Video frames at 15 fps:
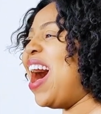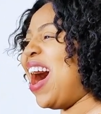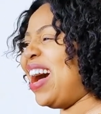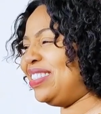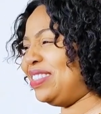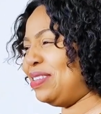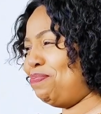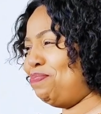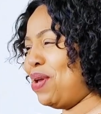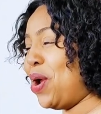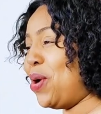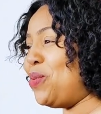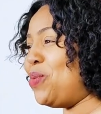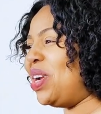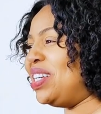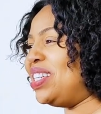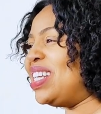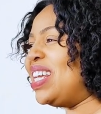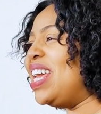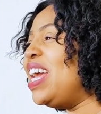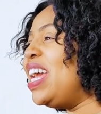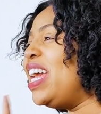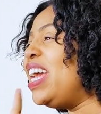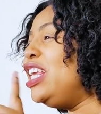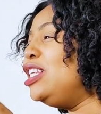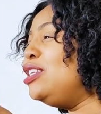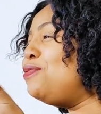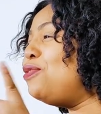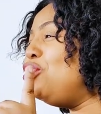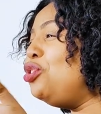as a parent
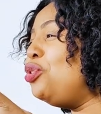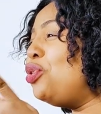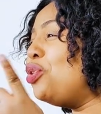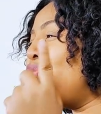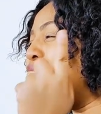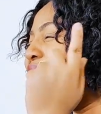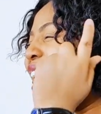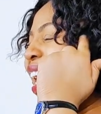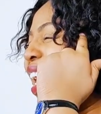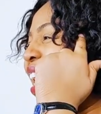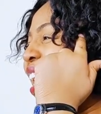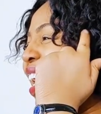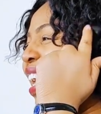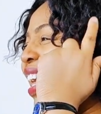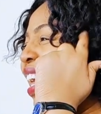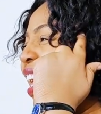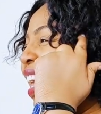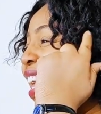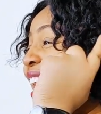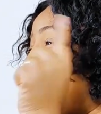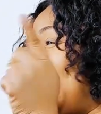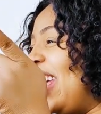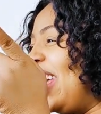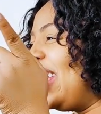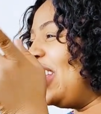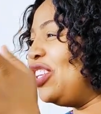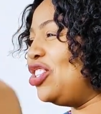is for you to think like a